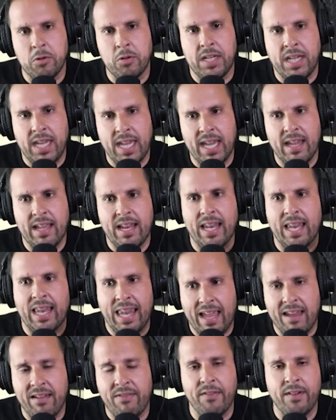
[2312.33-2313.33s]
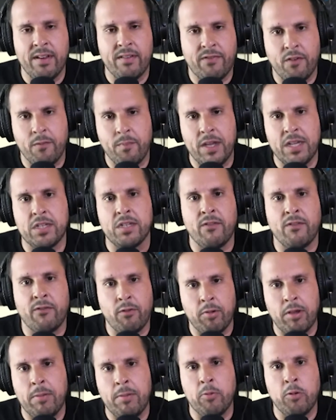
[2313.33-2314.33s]
get life information from
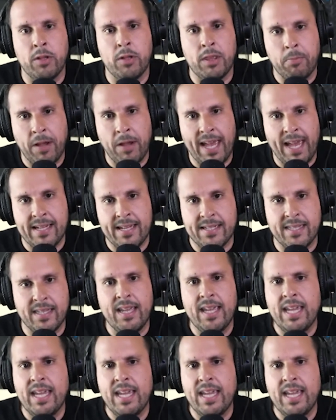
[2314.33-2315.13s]
people in the past,